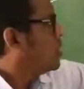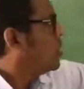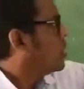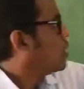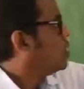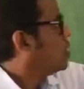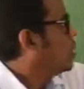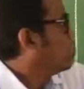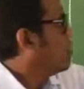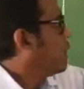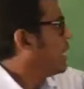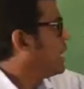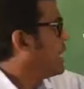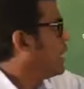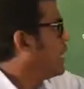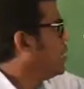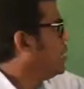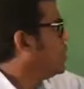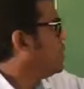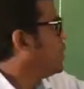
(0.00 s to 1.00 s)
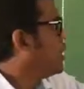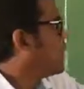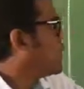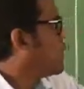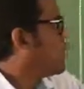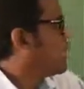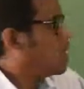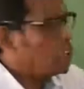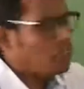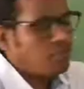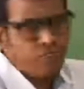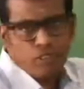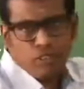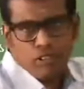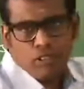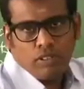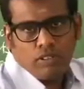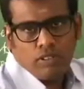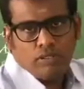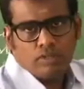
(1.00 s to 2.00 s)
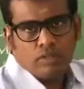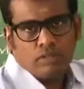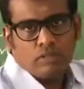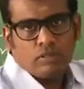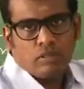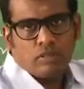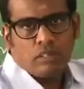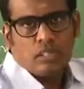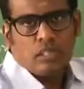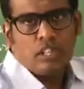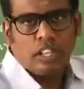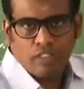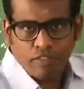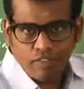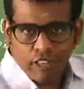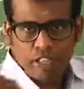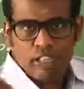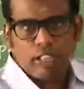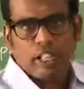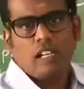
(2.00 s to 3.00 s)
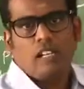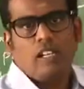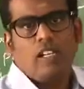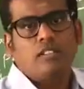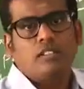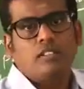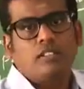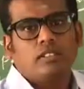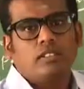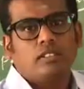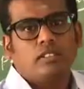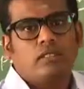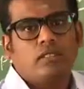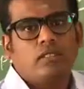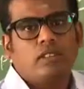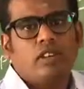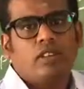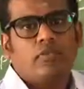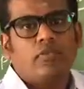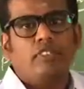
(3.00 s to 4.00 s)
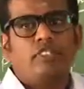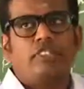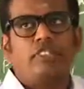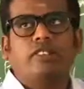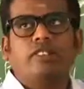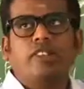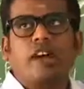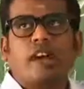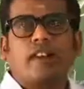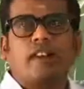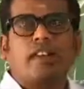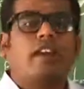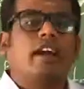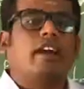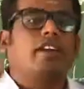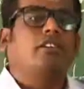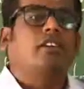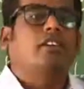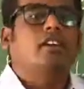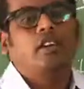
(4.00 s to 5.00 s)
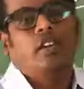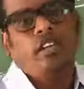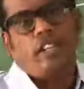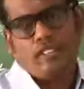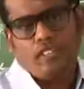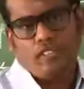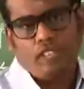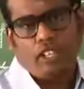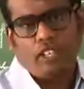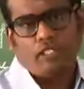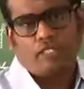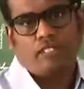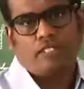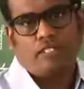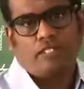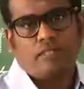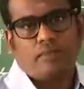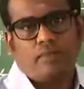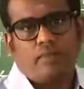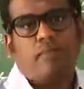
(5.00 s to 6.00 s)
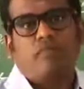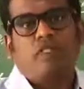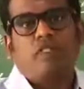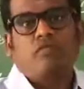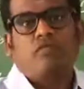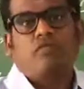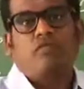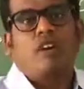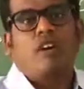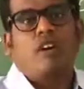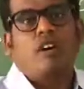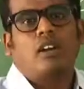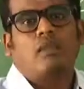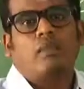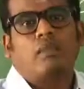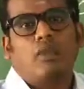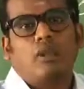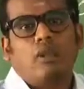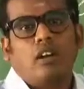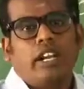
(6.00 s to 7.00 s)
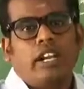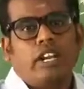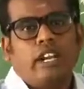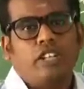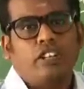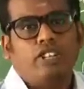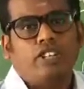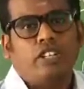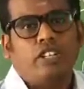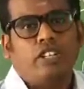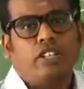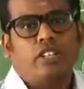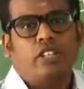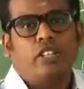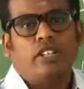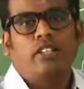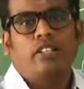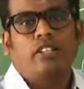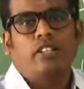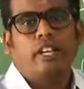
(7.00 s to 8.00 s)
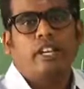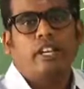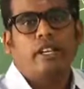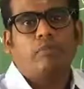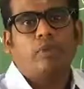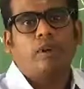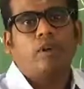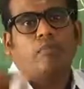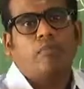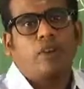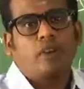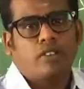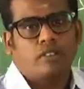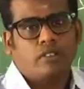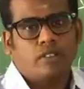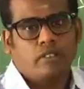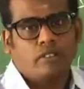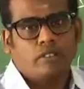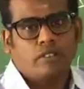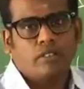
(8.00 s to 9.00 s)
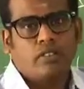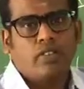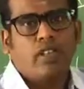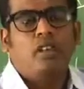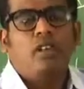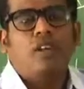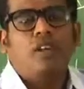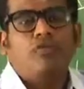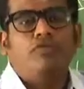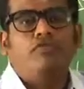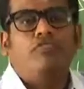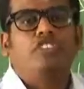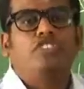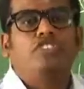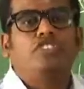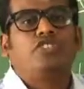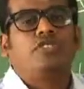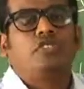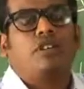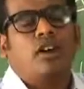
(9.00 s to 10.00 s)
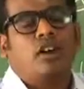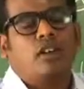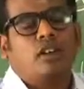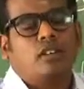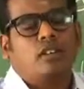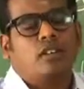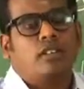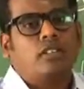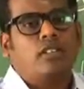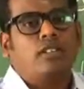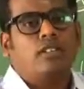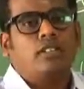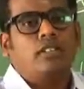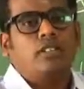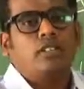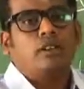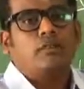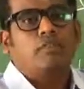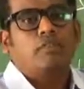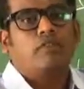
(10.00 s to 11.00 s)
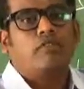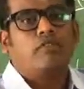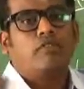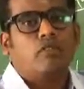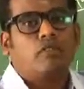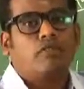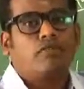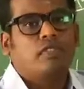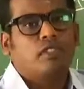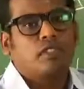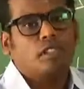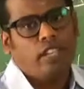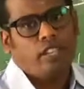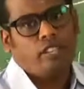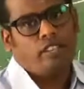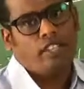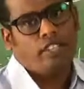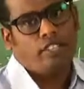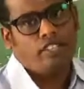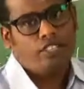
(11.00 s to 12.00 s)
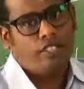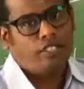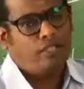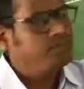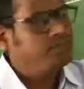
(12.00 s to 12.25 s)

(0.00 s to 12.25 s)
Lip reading: The petal is colorful, different colors, which is attract the insects for pollination. Is a type of process which occurs before fertilization.